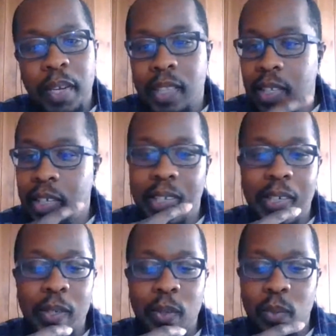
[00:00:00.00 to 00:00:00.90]
I mean, I think
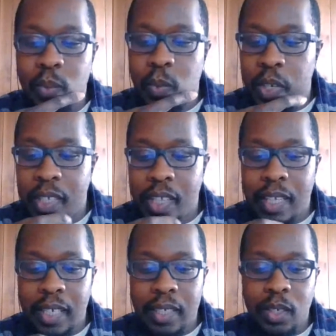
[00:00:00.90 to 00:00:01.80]
one of the
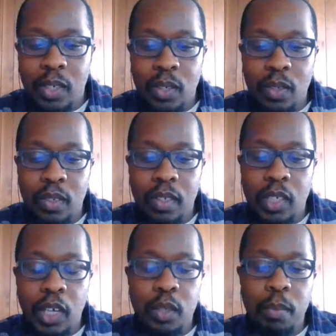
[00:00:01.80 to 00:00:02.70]
things you
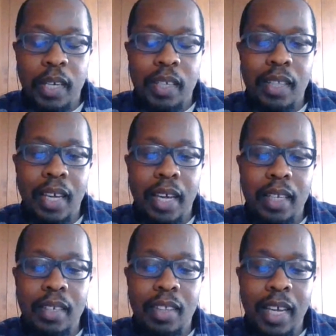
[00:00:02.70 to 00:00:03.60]
talked about,
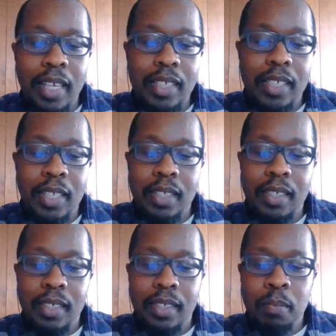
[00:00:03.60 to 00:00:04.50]
that sense,
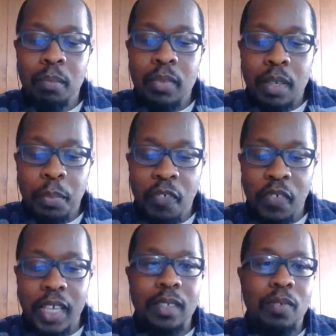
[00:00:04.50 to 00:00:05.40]

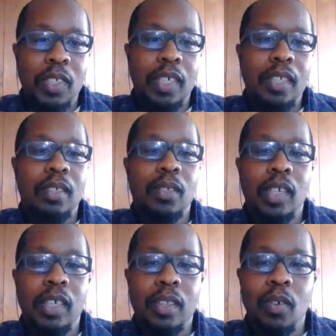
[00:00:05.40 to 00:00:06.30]
pervasive sense,
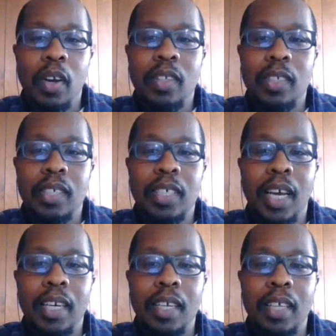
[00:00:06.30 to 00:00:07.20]
like throughout the
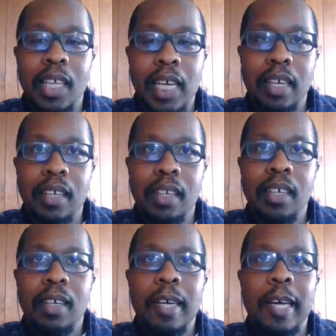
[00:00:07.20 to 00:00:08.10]
society, that
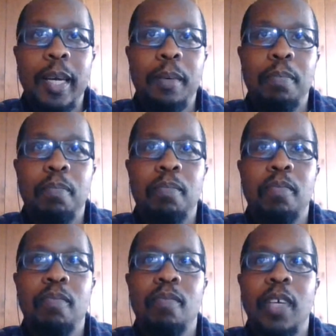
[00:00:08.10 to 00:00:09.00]
um,
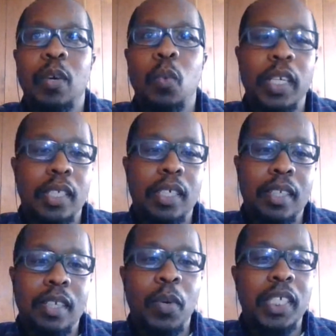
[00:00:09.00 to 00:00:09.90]
it wasn't
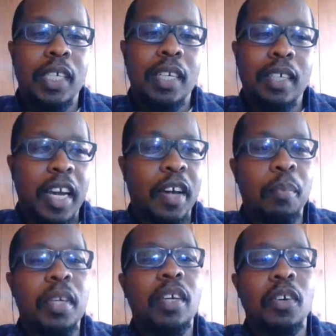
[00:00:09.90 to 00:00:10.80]
going to come
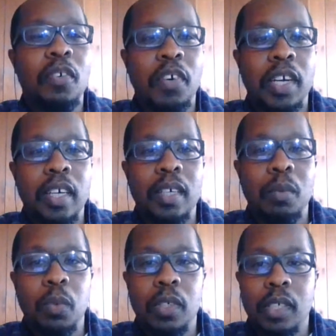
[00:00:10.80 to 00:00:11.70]
here, right? It
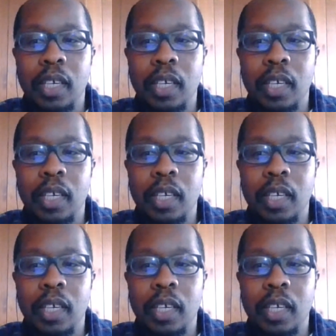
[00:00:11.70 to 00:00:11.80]
was